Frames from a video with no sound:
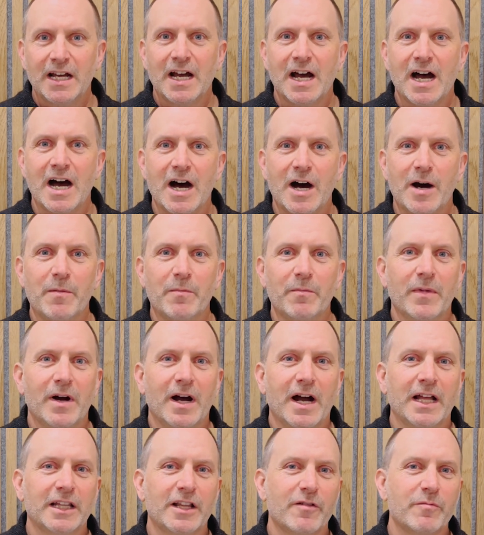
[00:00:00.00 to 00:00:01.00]

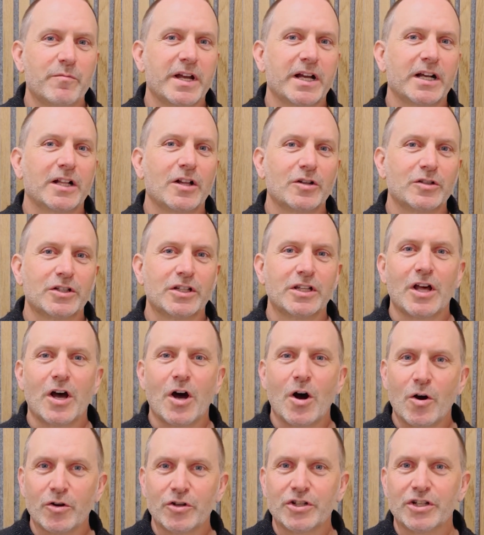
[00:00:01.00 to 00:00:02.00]
I love being close to the
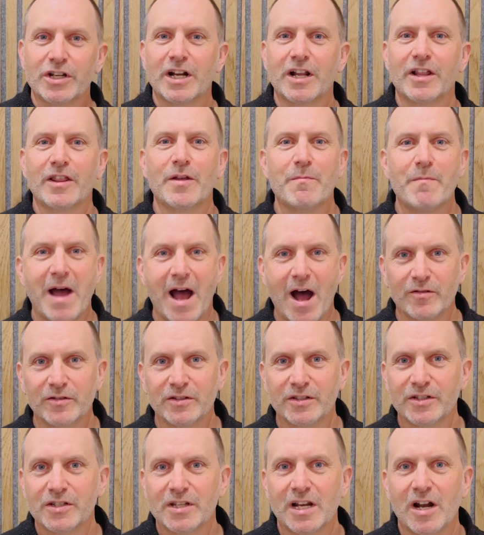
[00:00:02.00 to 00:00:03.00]
ocean and the
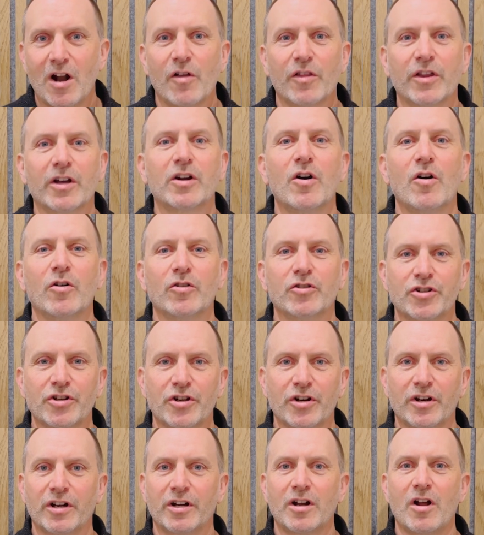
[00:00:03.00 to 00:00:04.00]
mountains and all the
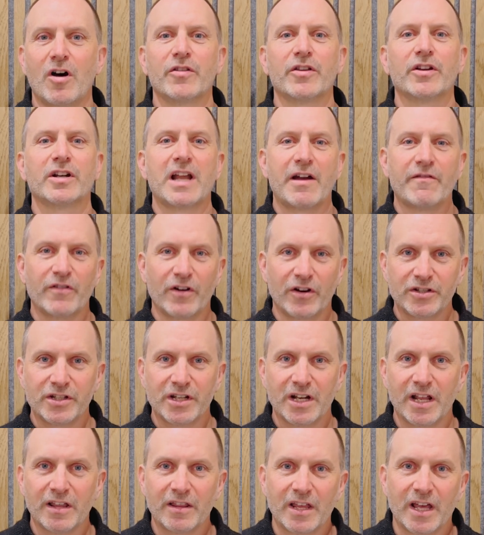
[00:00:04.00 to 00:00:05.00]
culture and all the
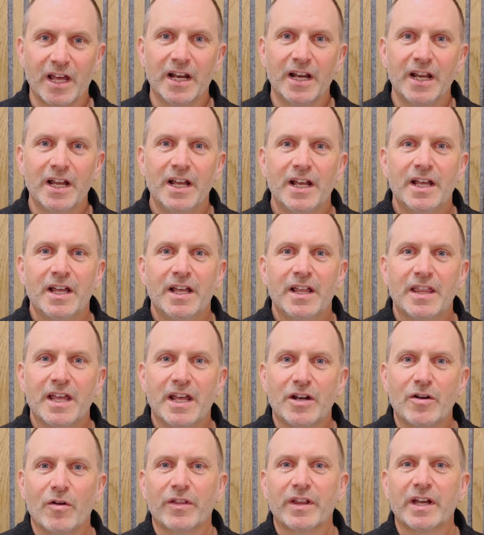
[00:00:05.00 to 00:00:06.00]
diversity that
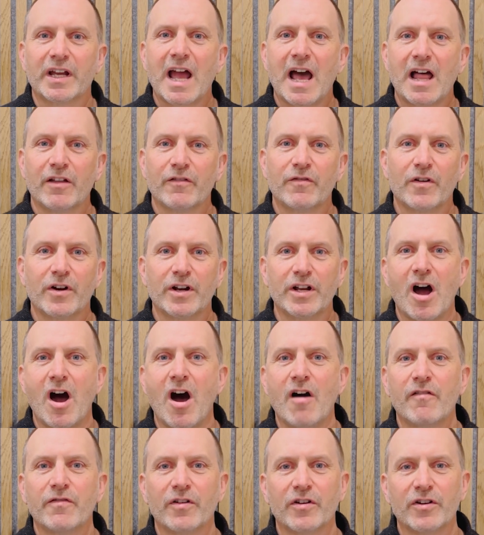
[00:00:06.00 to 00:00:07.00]
Northern California
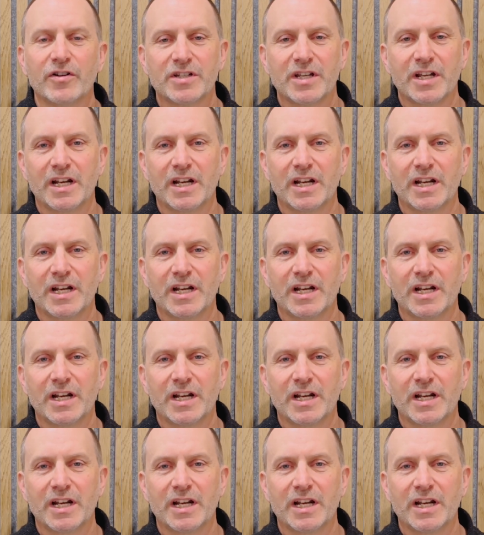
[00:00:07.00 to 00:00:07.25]
offers.